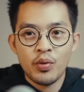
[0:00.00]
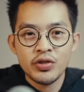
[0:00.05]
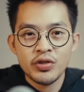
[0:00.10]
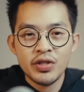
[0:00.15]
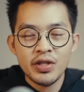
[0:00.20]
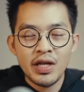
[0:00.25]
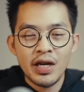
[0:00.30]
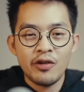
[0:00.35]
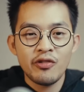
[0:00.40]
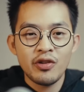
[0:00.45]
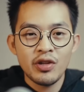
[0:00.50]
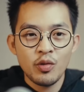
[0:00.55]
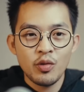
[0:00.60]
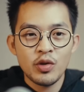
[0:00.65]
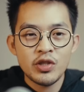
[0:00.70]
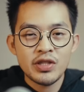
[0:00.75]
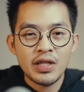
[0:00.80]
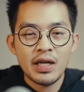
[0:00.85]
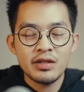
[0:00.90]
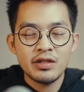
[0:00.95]
personally, I really
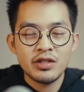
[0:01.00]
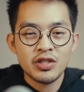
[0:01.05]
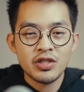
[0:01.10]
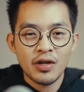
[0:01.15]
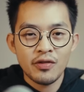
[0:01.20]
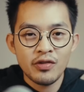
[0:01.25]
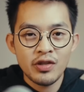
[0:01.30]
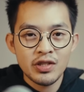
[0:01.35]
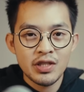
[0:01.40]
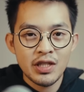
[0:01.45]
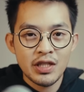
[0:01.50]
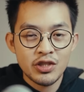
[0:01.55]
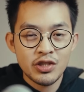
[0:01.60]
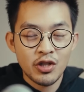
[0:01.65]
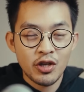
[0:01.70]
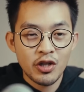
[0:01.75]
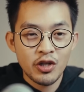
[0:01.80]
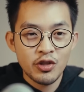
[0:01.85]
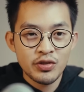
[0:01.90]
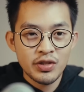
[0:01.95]
wish that I discovered this and
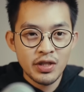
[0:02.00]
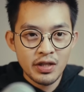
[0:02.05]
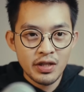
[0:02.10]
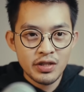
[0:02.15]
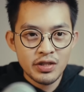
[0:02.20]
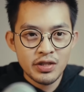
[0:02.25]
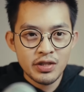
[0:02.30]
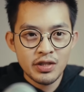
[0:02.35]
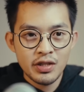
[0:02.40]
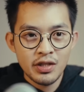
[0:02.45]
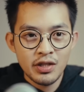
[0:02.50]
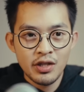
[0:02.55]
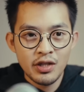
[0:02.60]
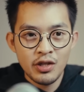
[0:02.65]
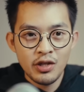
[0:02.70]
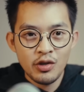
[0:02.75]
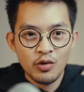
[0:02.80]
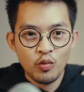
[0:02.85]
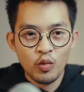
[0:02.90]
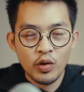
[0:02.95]
started using this
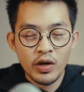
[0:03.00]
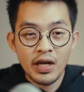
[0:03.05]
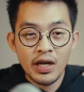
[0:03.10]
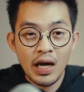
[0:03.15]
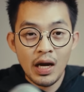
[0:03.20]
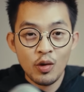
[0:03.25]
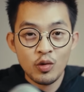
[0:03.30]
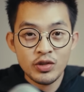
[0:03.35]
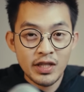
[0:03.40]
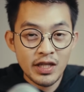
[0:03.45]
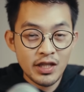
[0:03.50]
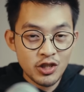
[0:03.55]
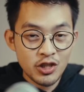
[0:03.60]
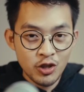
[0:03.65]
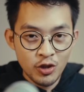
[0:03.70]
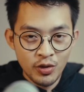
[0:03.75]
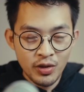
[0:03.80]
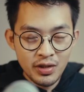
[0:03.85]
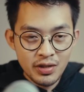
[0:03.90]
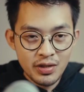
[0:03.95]
when I was a
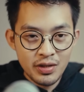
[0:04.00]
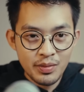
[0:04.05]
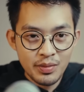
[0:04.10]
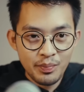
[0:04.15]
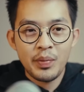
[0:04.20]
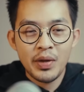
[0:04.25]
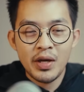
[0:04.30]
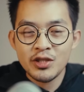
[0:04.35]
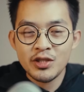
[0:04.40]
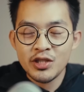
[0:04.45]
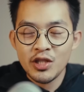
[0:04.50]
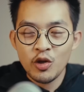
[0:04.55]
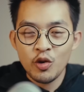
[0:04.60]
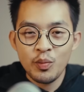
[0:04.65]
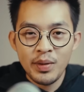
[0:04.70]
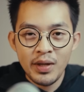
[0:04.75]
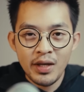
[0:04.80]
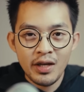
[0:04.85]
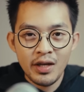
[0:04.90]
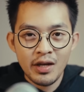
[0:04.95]
student, because it would
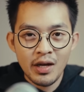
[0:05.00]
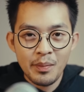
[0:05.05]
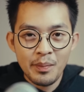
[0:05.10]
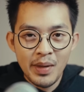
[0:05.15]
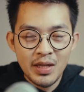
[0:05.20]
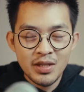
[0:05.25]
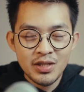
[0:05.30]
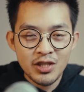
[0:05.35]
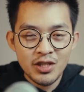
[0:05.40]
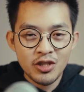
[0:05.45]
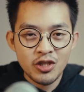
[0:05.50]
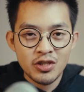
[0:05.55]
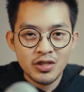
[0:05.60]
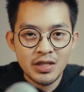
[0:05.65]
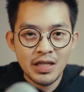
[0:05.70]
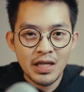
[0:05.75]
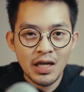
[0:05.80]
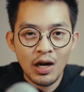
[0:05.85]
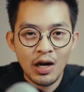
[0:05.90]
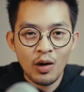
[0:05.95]
be amazing to
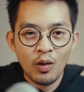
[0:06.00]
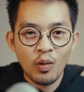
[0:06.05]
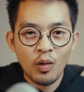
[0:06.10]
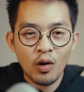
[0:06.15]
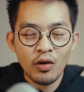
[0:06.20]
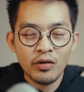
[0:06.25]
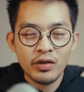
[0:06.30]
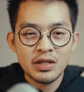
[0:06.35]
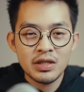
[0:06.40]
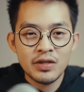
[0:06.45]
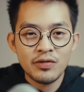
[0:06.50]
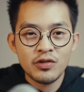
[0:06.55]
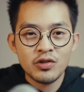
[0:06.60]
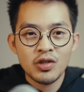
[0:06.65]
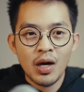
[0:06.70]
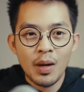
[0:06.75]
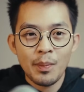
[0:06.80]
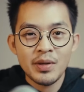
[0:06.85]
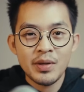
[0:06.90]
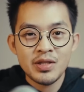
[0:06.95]
see how all the different
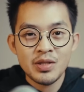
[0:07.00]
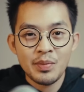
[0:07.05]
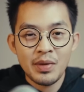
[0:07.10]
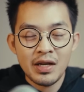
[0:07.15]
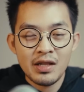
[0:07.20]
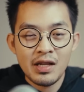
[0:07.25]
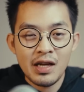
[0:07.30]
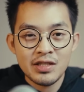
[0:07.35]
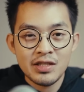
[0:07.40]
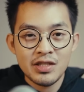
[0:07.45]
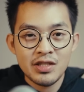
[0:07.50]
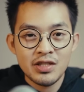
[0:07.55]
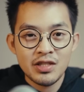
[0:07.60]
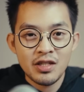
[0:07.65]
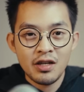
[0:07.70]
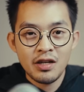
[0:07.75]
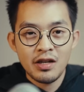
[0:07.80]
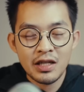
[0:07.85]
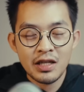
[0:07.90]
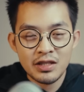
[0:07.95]
topics in my classes
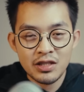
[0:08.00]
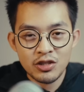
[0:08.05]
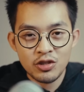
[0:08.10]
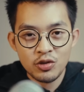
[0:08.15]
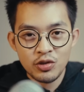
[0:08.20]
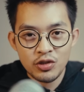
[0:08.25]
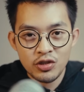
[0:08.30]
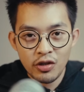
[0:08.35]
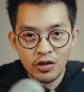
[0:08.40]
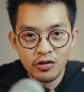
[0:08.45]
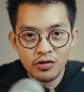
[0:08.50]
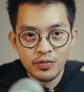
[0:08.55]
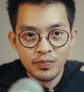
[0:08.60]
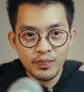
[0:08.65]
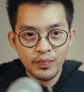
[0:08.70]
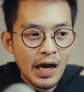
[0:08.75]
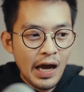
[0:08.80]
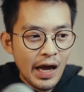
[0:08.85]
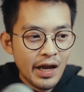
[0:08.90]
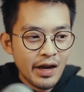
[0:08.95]
connected to each other.
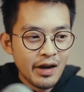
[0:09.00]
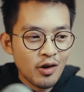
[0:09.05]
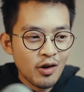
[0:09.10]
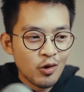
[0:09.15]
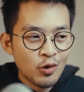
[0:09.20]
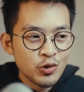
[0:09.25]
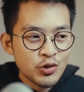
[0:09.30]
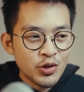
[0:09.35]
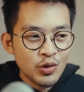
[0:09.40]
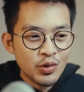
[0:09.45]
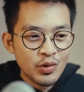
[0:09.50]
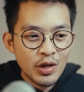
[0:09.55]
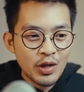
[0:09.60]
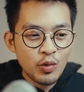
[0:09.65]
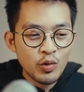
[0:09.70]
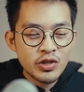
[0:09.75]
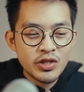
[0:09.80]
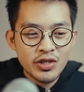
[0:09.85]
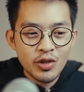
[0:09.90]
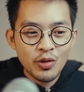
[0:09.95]
And also, it
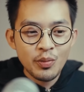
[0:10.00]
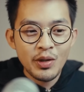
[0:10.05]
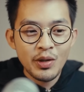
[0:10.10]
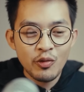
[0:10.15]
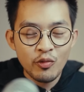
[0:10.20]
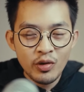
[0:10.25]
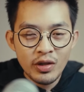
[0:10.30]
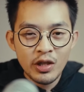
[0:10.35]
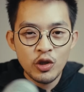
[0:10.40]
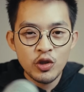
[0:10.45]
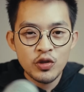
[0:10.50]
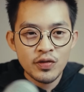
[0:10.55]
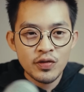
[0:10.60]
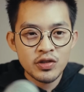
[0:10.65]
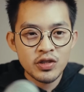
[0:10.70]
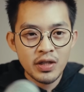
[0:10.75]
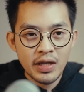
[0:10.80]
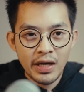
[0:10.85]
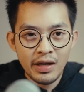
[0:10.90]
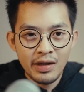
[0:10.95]
would still be really useful
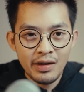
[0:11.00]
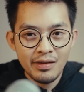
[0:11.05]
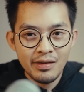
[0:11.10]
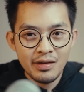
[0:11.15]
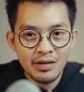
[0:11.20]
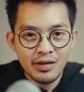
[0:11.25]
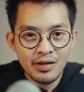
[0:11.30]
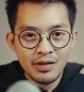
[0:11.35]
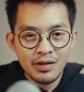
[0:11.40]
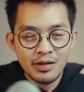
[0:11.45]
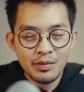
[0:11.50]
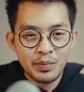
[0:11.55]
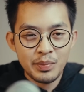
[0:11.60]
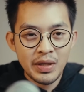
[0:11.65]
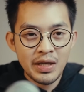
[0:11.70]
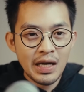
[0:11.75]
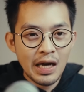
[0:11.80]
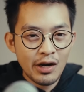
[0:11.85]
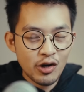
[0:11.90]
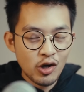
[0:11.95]
today,
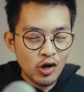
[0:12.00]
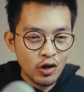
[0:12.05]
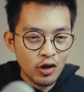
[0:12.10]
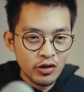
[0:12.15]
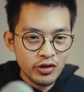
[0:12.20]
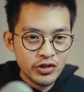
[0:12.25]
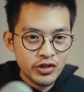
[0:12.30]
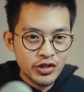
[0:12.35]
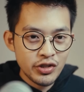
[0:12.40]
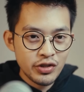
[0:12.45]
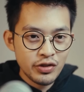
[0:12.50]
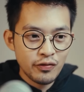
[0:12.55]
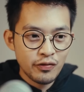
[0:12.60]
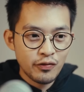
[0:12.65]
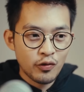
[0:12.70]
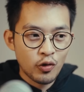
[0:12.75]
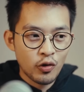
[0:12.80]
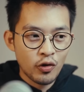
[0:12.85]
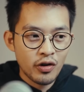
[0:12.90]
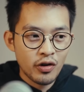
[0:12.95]
being out of college
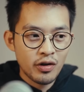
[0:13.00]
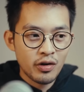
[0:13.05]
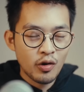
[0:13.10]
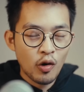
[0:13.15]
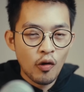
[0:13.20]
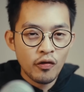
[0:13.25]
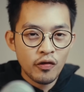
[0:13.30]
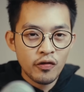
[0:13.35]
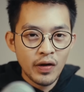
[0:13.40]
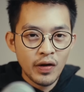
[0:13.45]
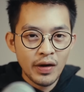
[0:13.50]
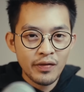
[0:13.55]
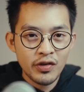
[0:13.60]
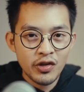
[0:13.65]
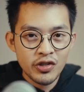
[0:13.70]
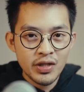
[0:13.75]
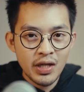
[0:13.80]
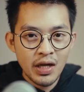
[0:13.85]
for over 5 years